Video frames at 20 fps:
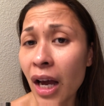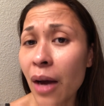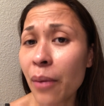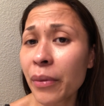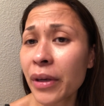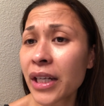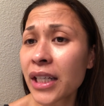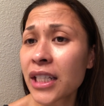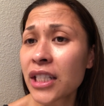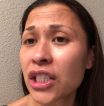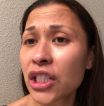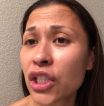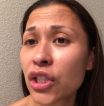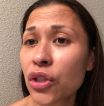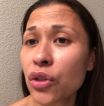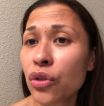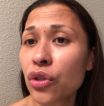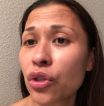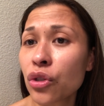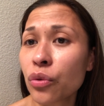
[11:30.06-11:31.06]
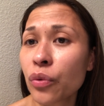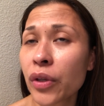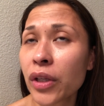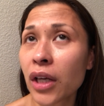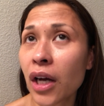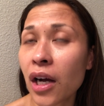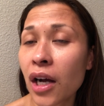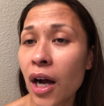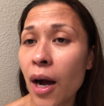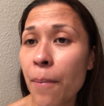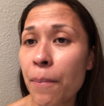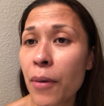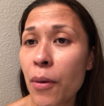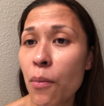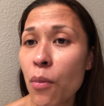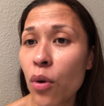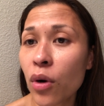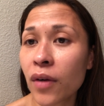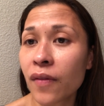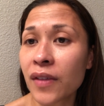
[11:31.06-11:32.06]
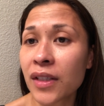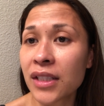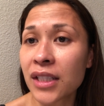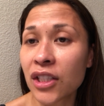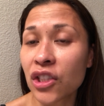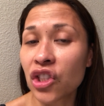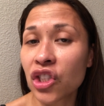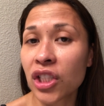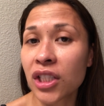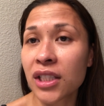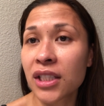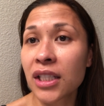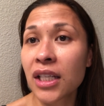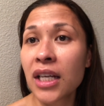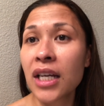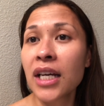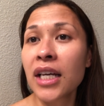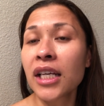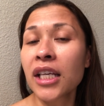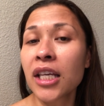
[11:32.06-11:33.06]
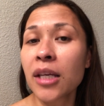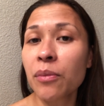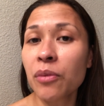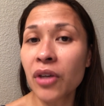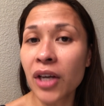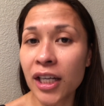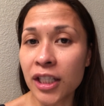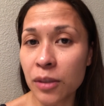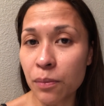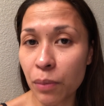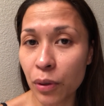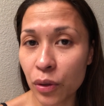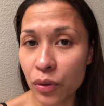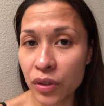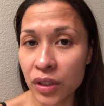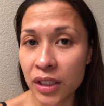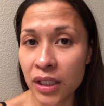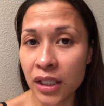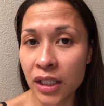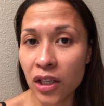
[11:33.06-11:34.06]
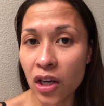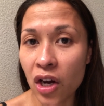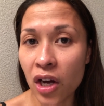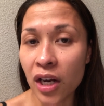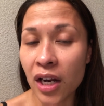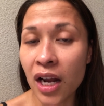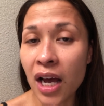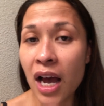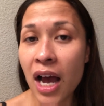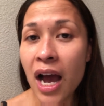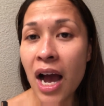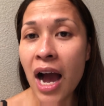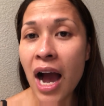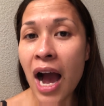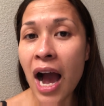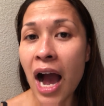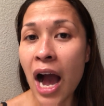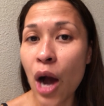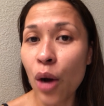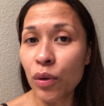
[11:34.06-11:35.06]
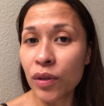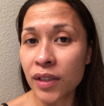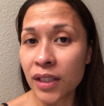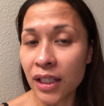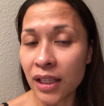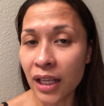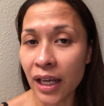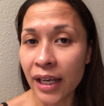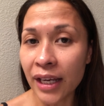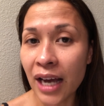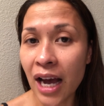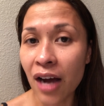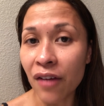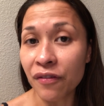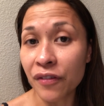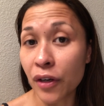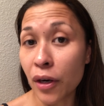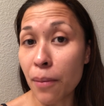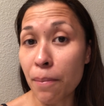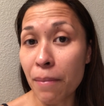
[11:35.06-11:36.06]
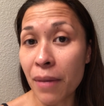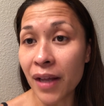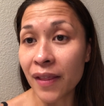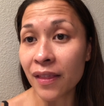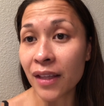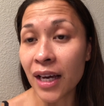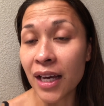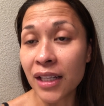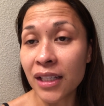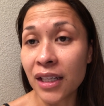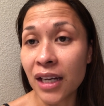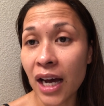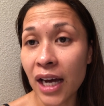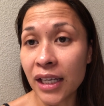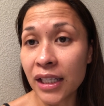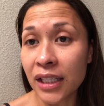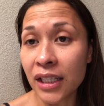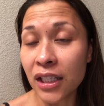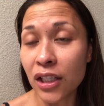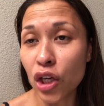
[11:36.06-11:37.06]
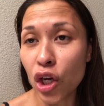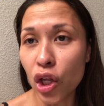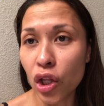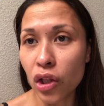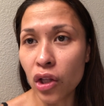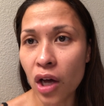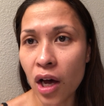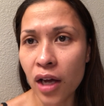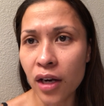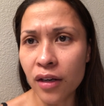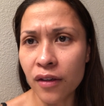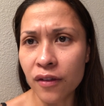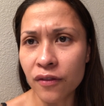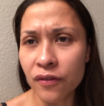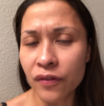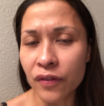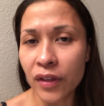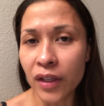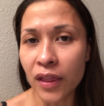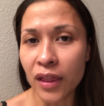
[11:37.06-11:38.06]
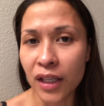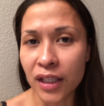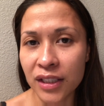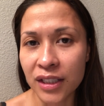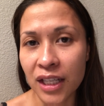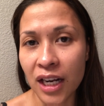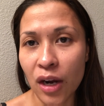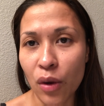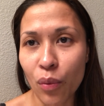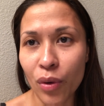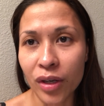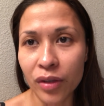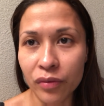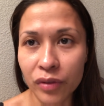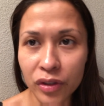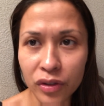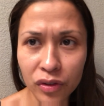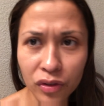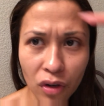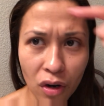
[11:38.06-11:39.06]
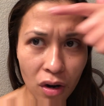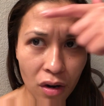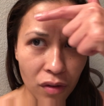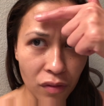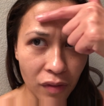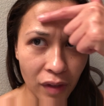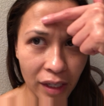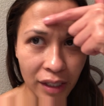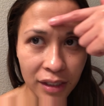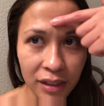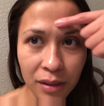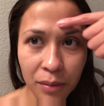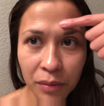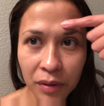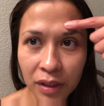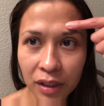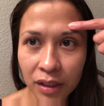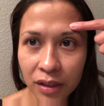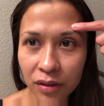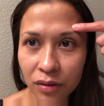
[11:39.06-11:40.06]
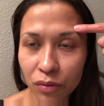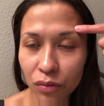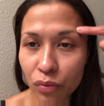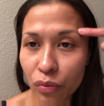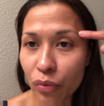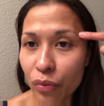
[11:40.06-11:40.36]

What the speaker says: I'm gonna continue doing a couple more of this and just keep you guys posted on how is it like after a month, and did I get a lot of the things that I wanna resolve, like some of these